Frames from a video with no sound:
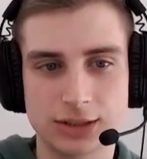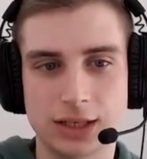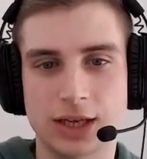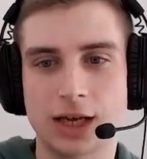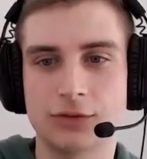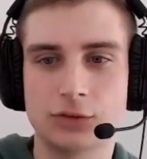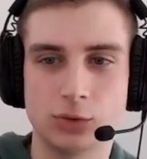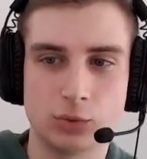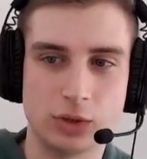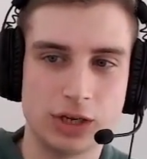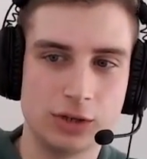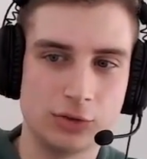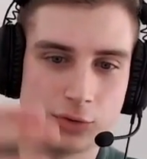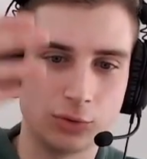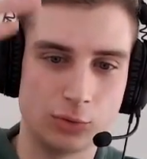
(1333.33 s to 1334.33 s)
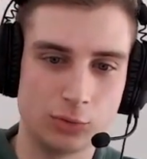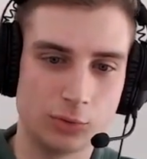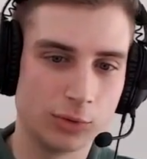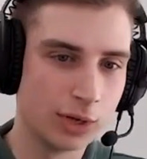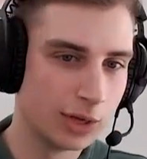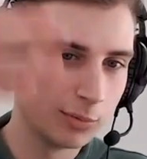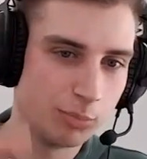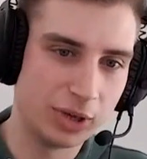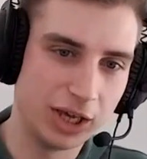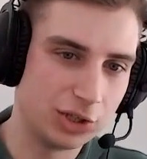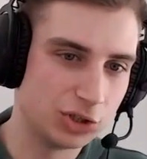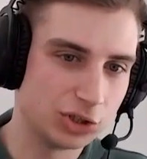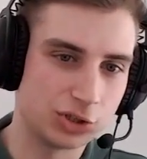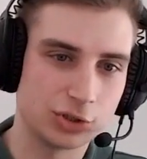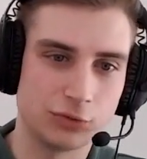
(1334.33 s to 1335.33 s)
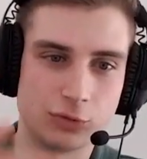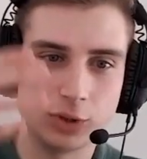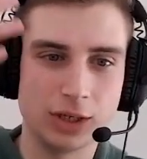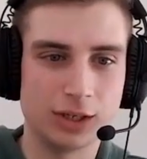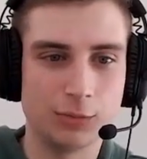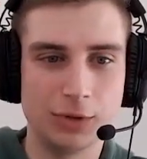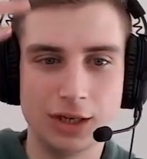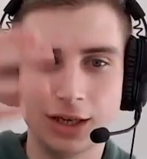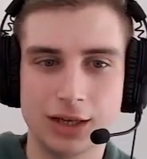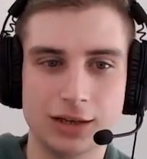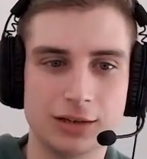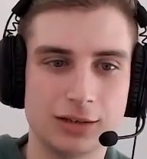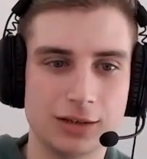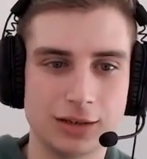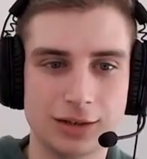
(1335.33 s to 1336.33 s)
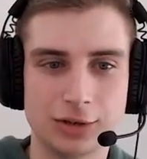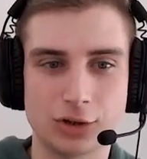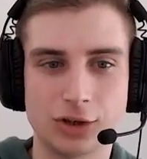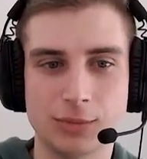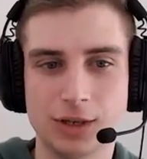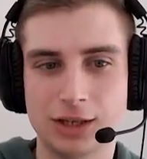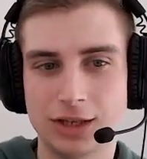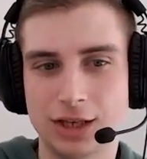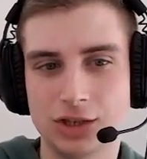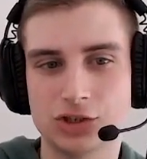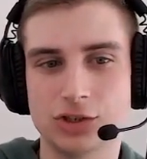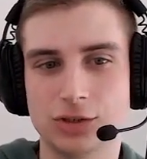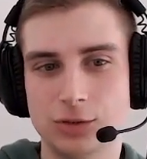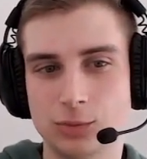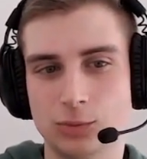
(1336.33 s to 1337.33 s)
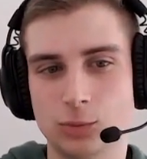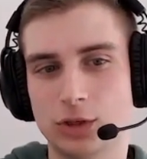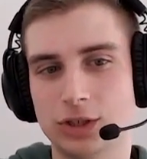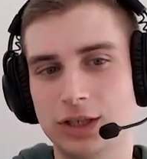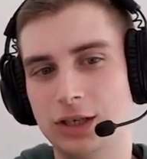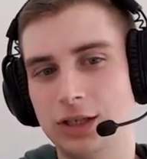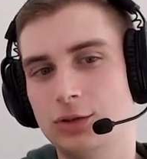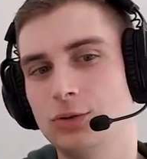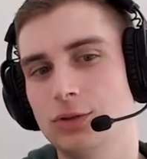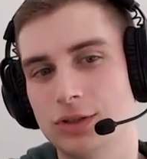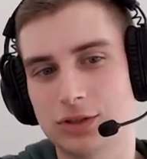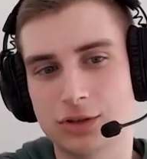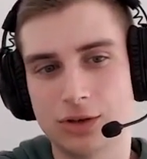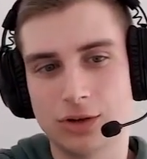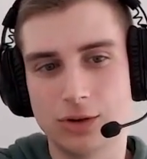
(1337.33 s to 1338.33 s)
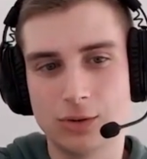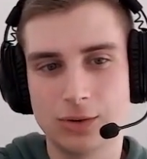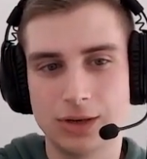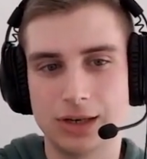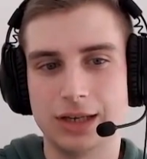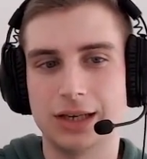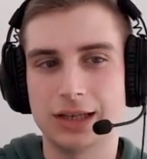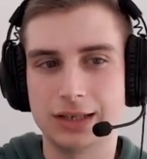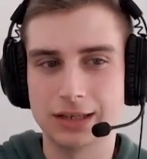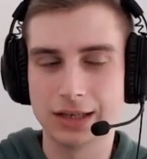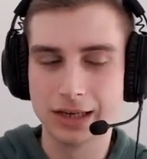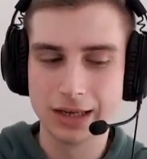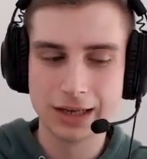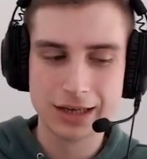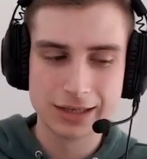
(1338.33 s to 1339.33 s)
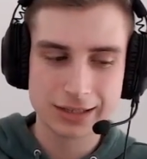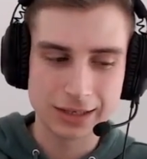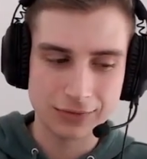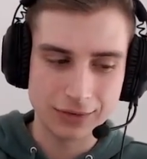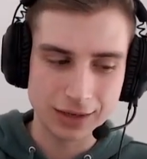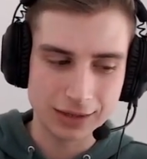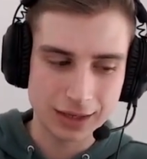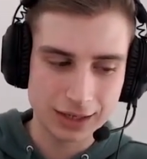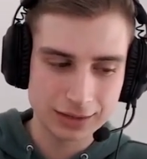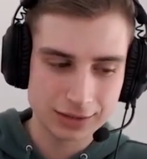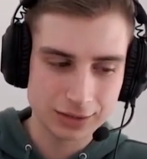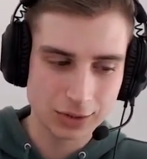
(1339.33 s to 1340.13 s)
They have to read through pages of README and documentation, what they need to install locally and stuff like that.